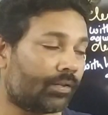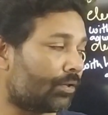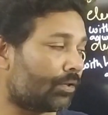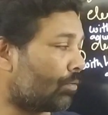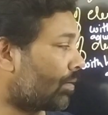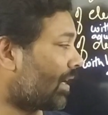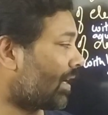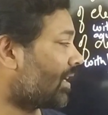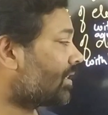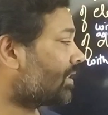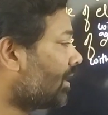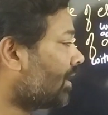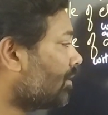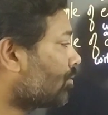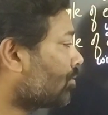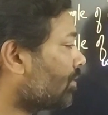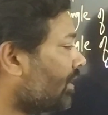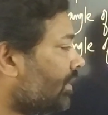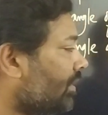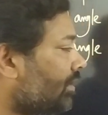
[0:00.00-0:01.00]
You can
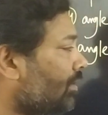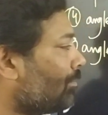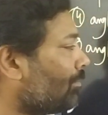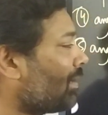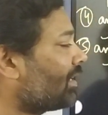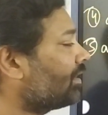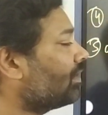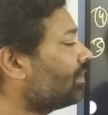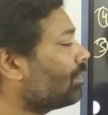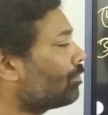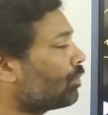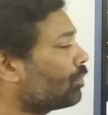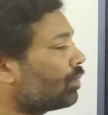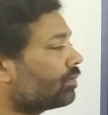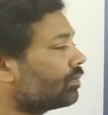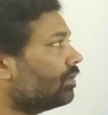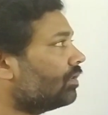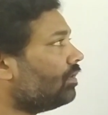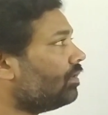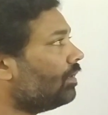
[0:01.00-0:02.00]
calculate depending
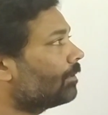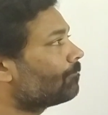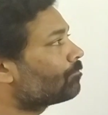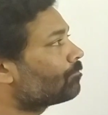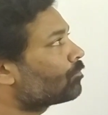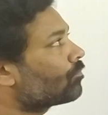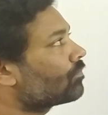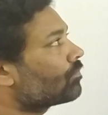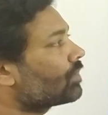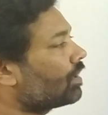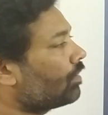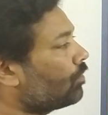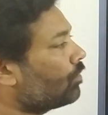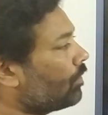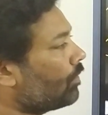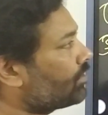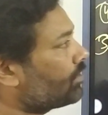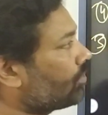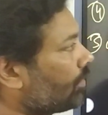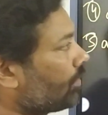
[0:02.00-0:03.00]
upon the
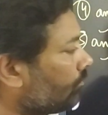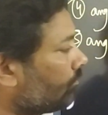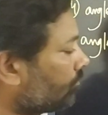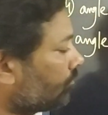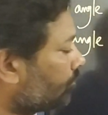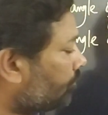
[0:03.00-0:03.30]
question.